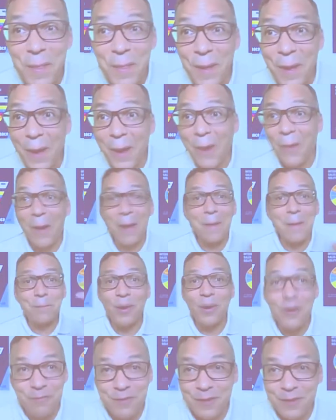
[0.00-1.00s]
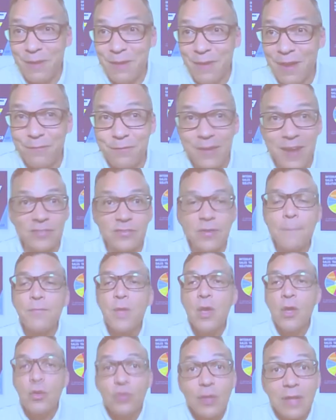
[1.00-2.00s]
All right, perfect, my friends.
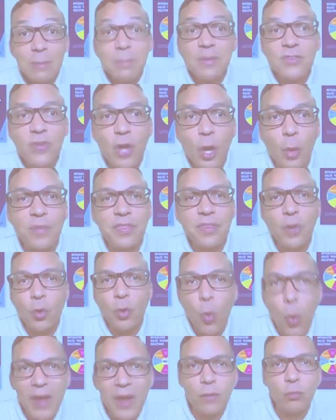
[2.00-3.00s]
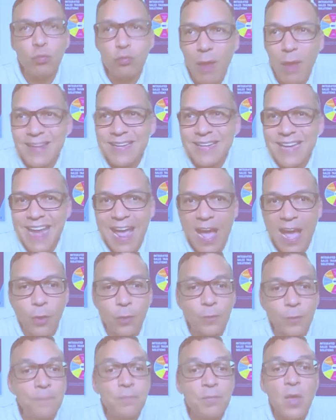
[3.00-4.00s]
So let me start with a quick
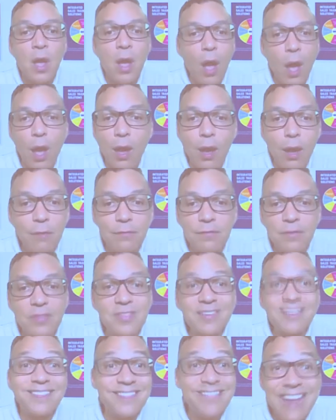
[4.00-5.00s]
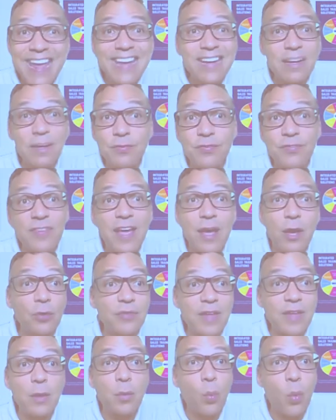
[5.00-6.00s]
rundown of the state of sales
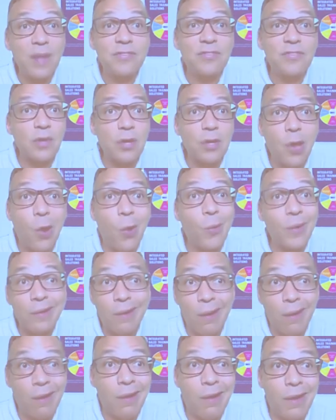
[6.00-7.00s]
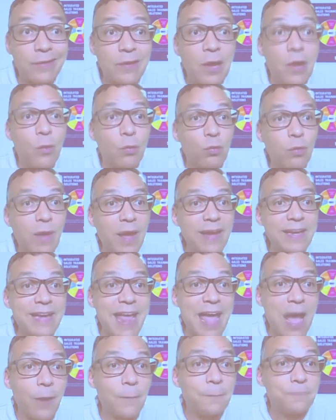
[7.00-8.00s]
and what's going on right
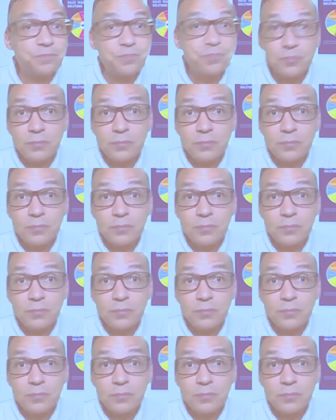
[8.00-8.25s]
now.